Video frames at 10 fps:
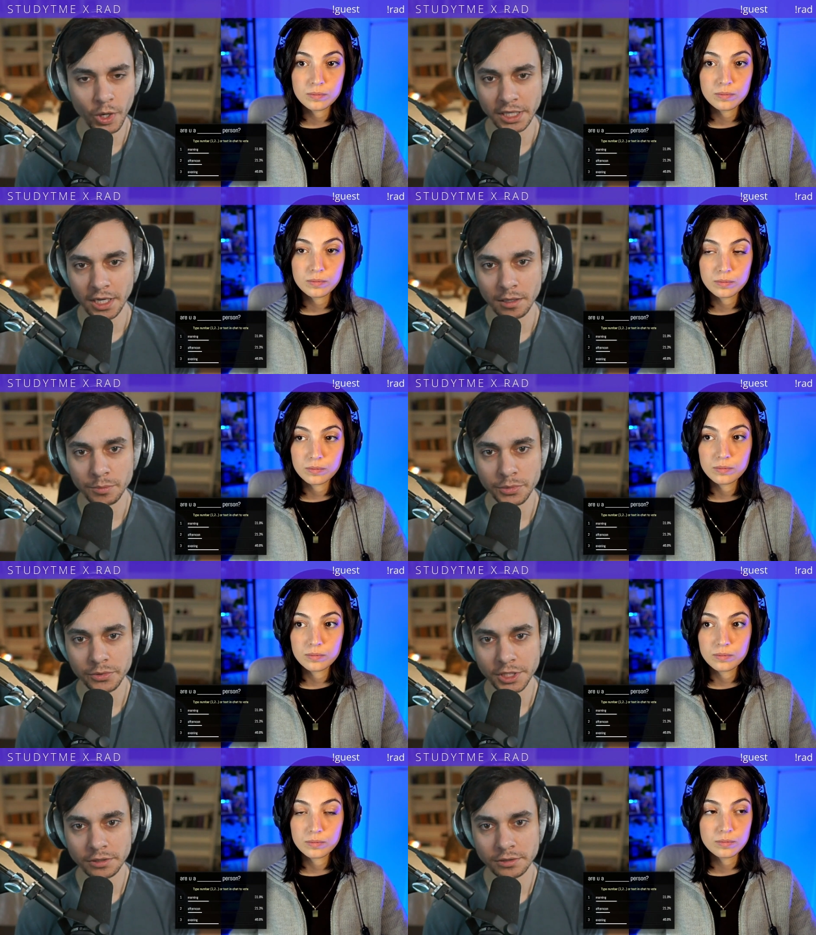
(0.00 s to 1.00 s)
Speaker 1: up
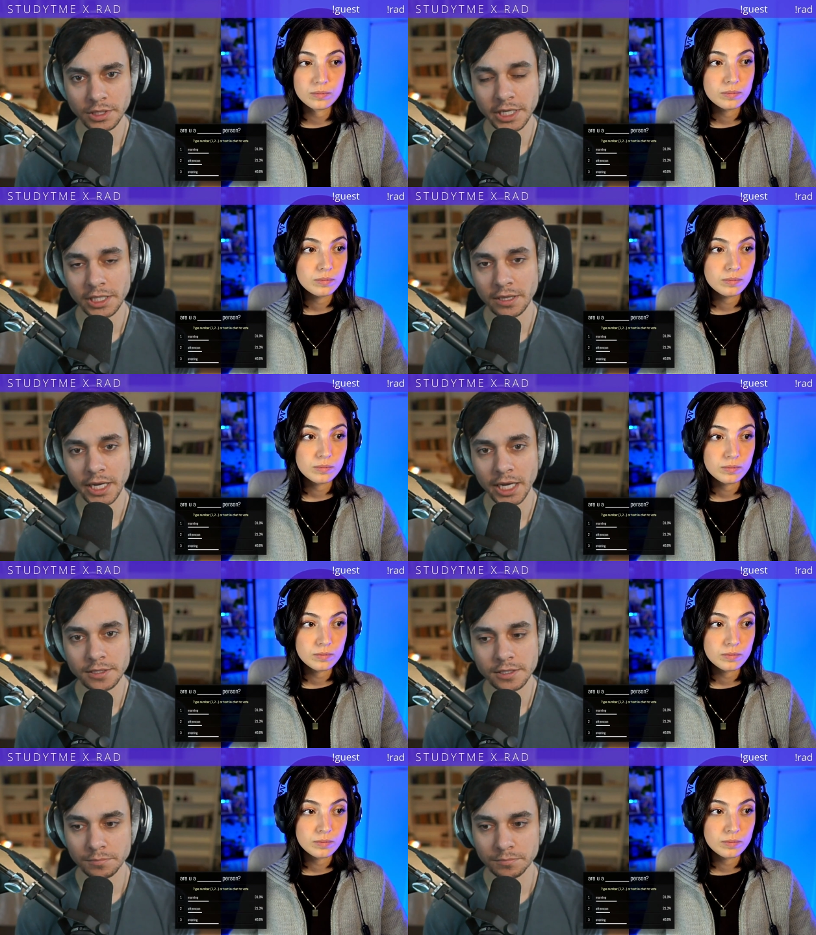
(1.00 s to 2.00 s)
and letting that
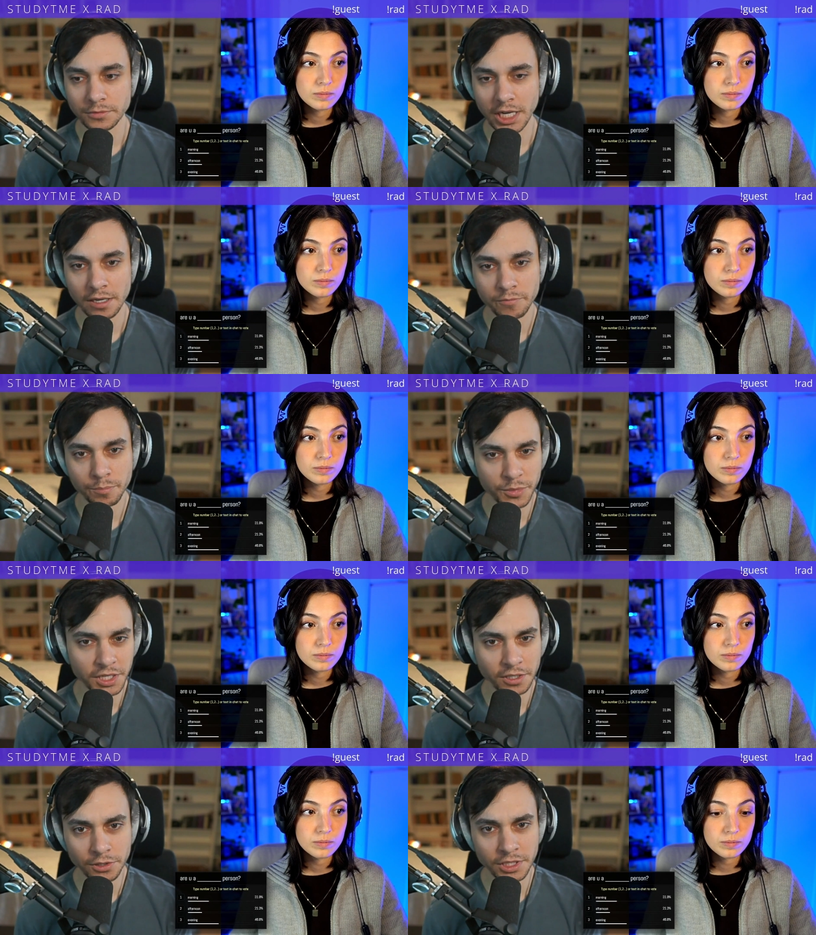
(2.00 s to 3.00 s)
kind of be a good
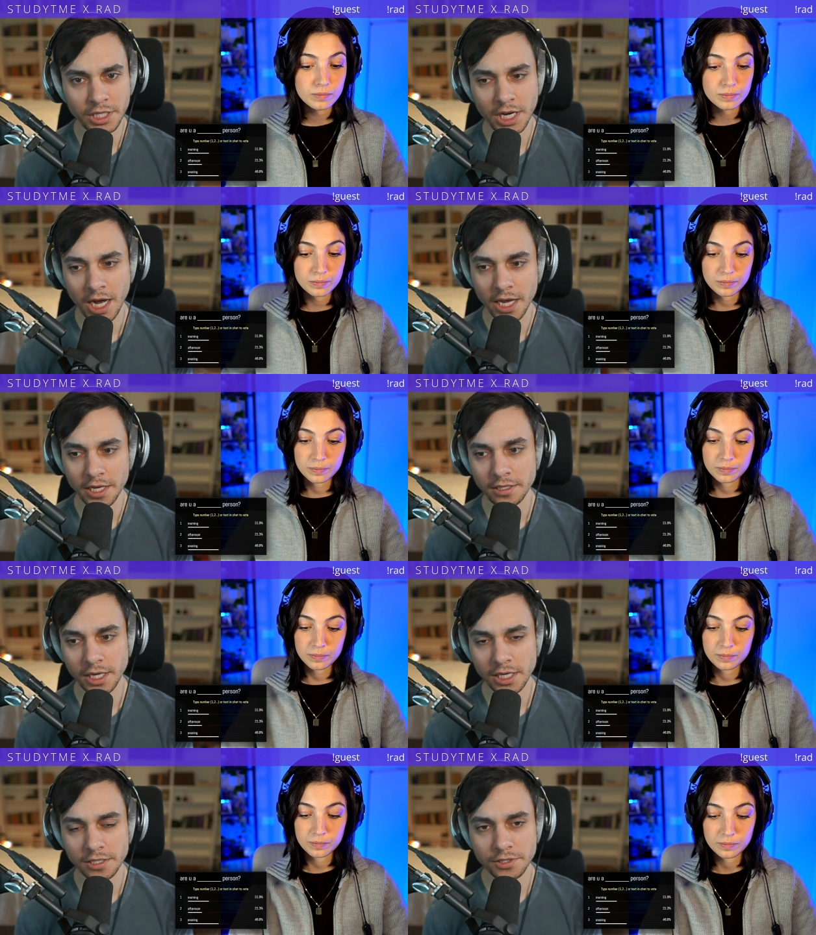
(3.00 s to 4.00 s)
guide as
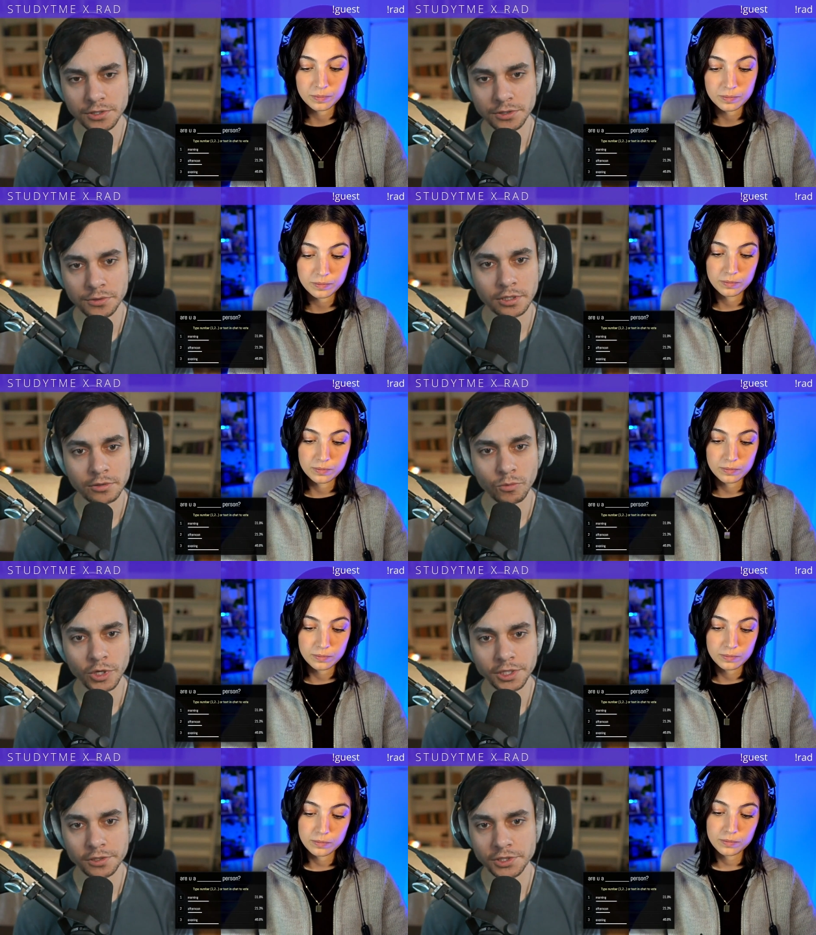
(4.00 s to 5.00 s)
to what your
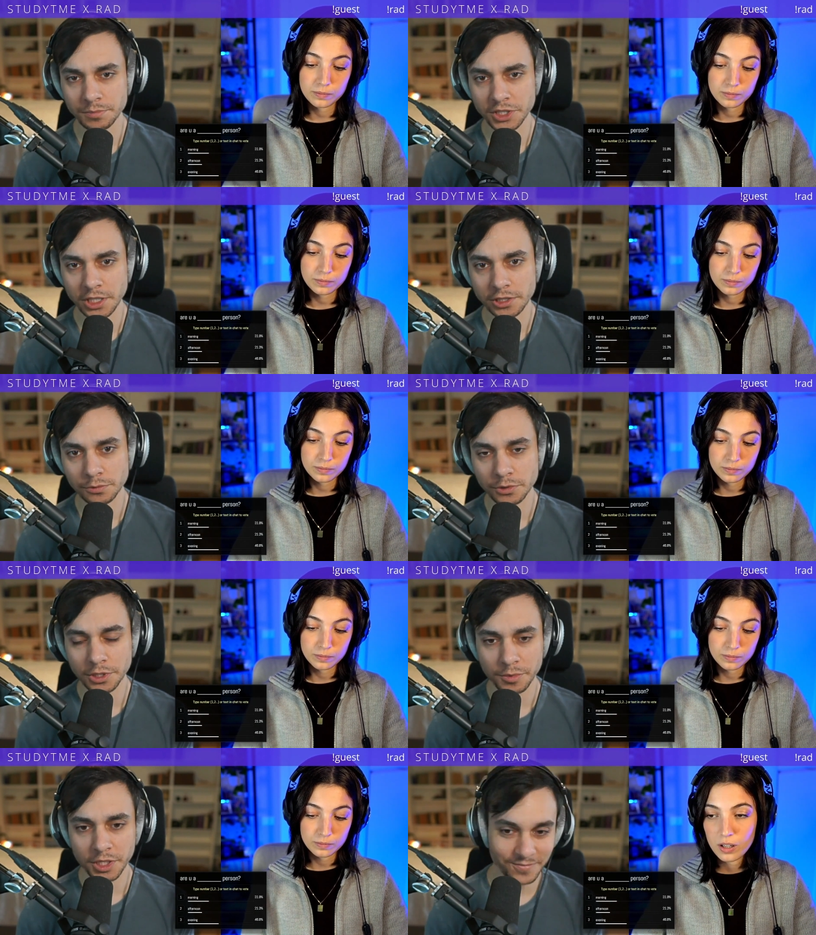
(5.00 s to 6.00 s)
sleep schedule could
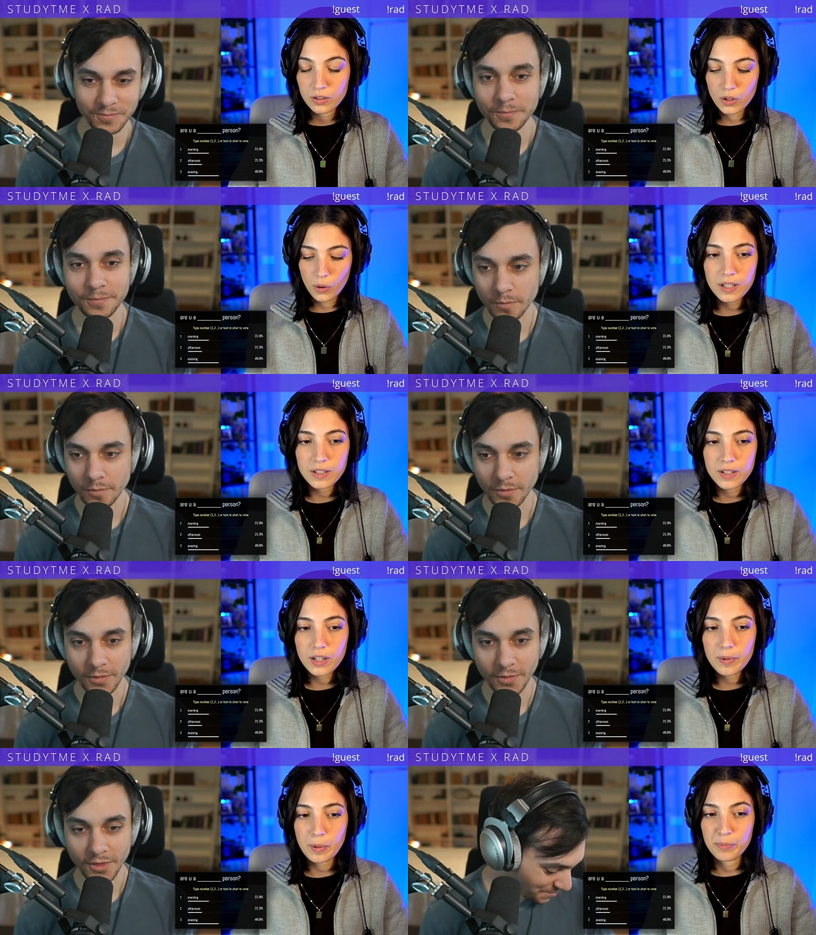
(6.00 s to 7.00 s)
be.
Speaker 2: So, is there like a
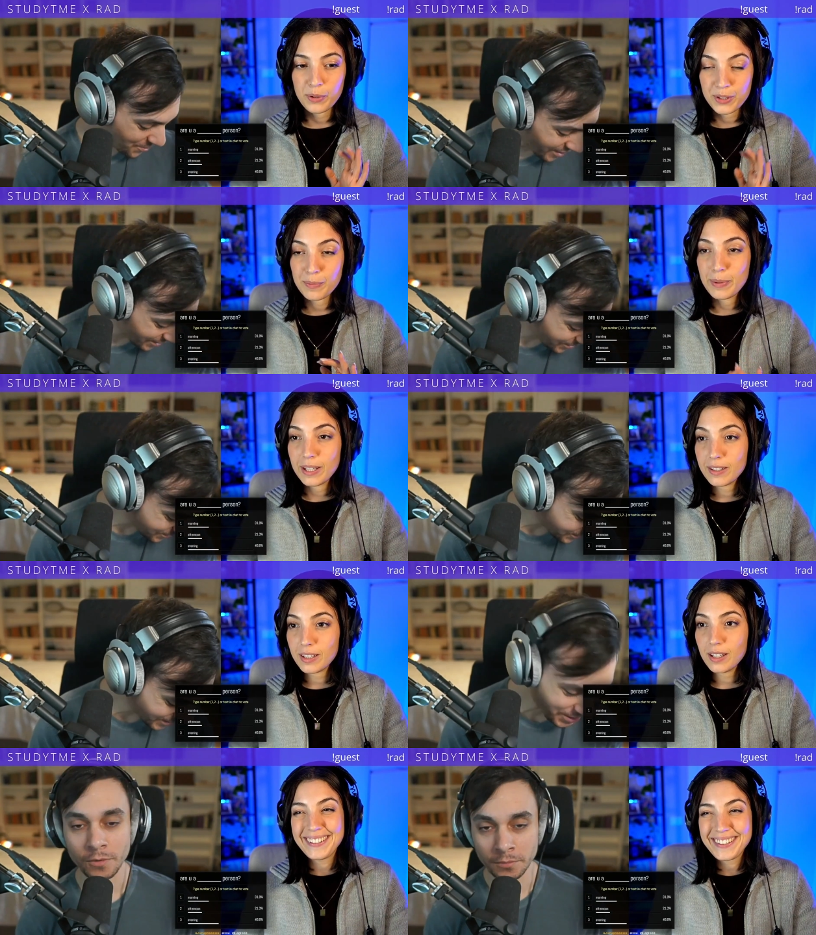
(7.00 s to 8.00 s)
possibility
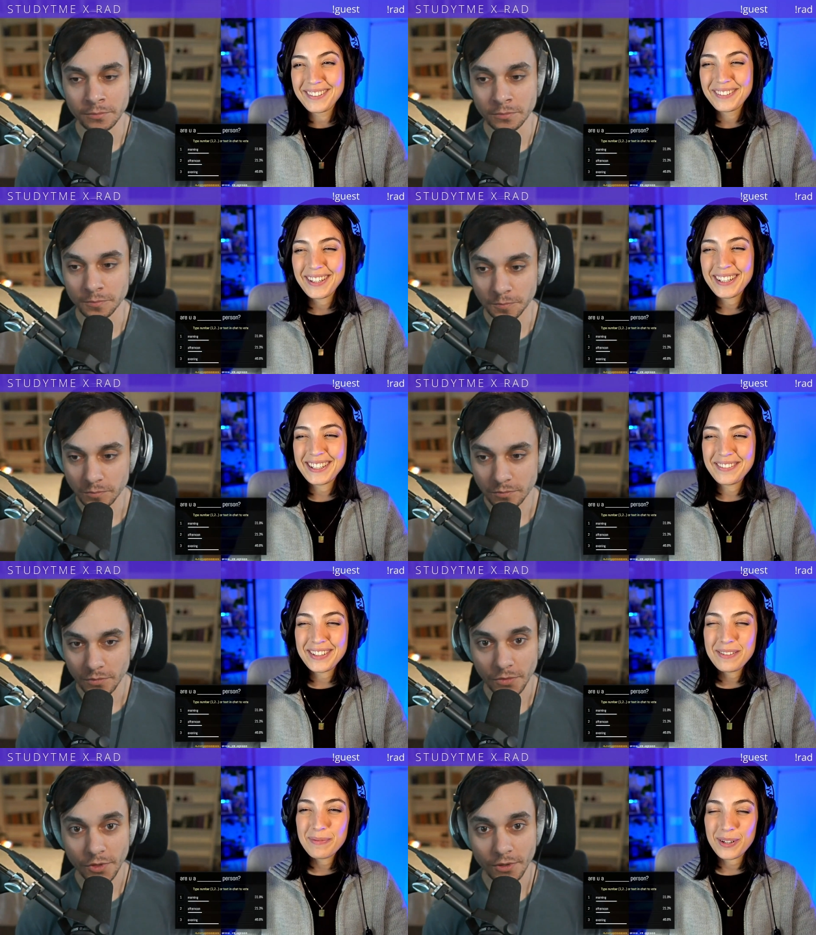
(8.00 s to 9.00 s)
if we are an evening
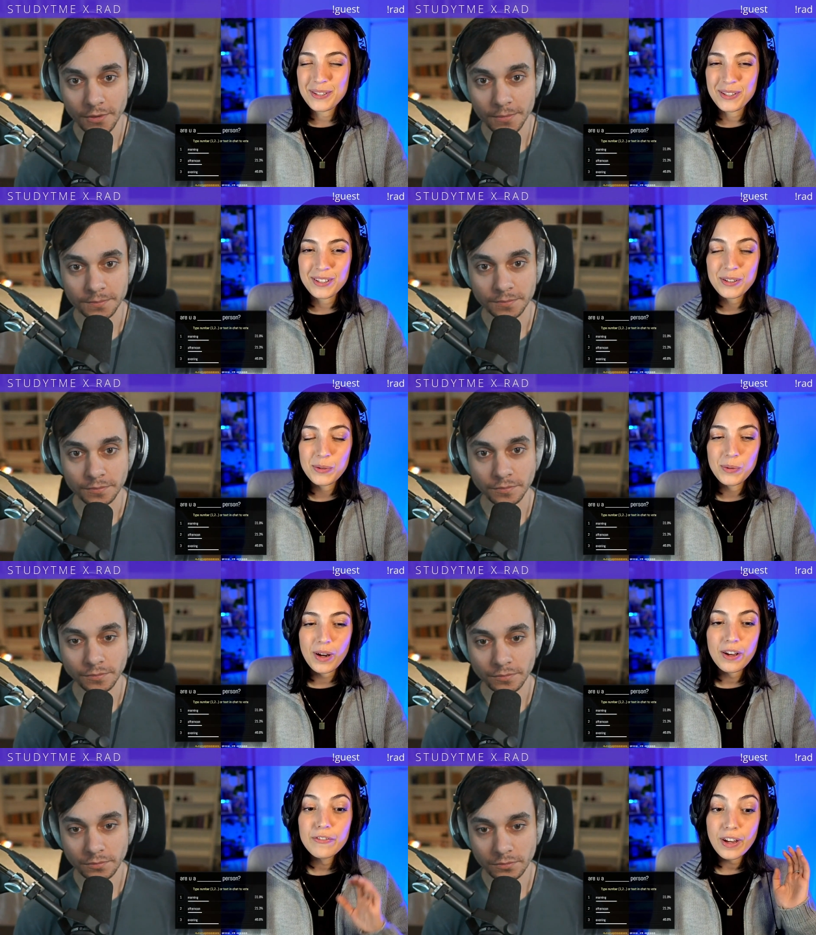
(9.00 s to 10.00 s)
person to
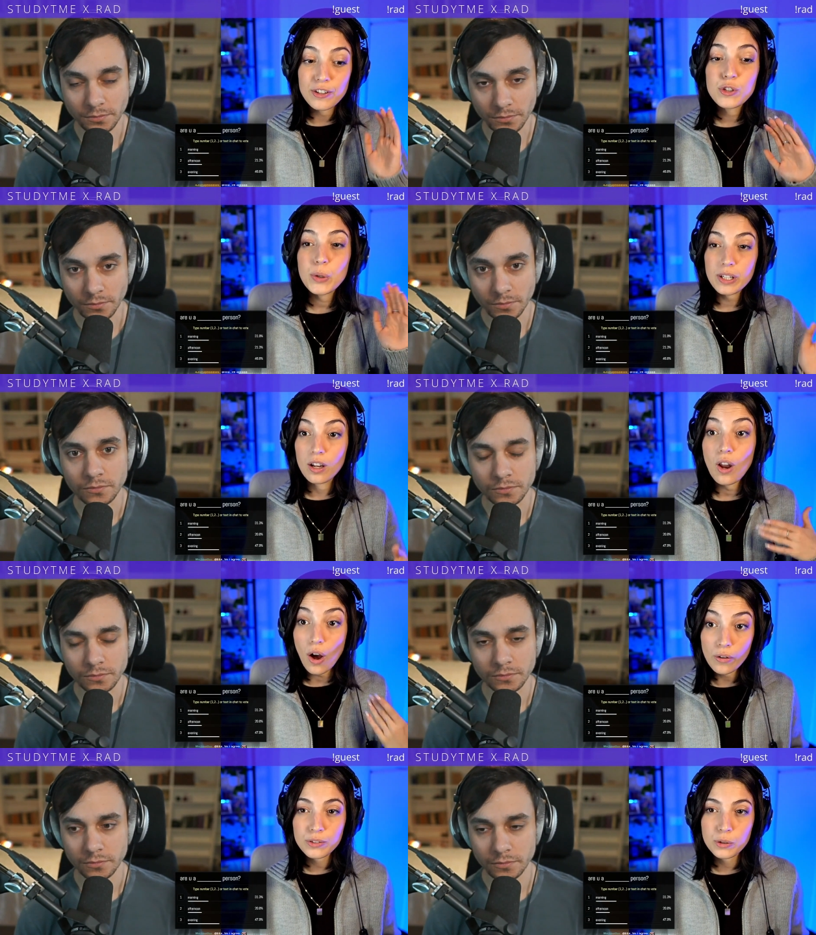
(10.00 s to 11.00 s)
eventually
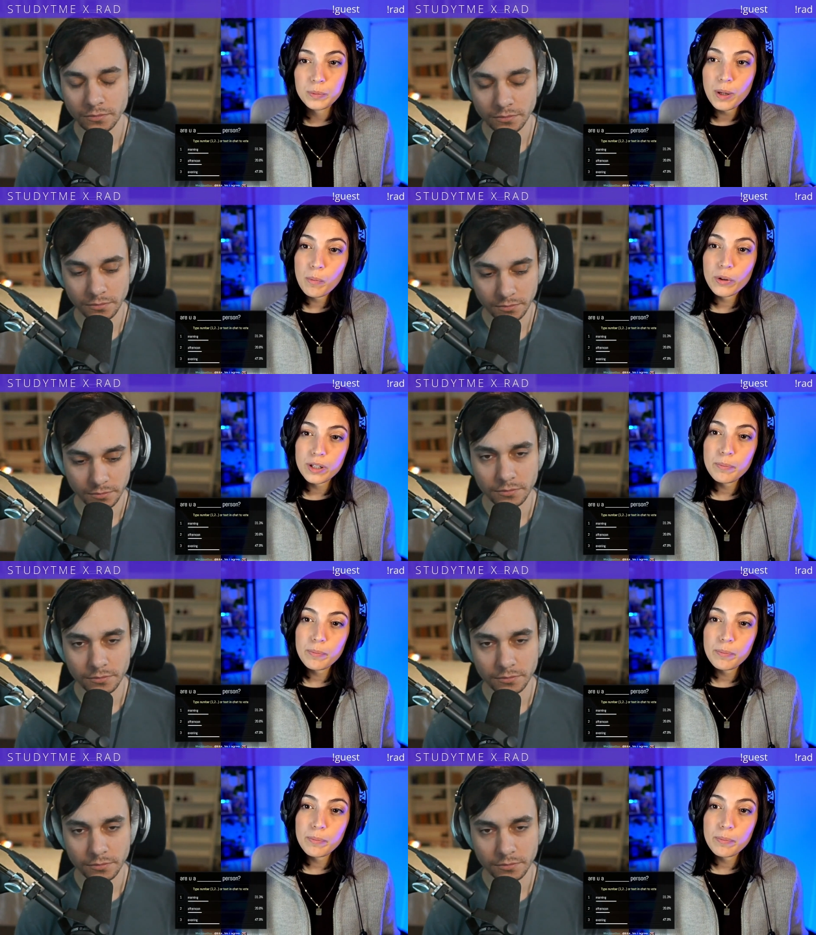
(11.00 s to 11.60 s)
love to be a morning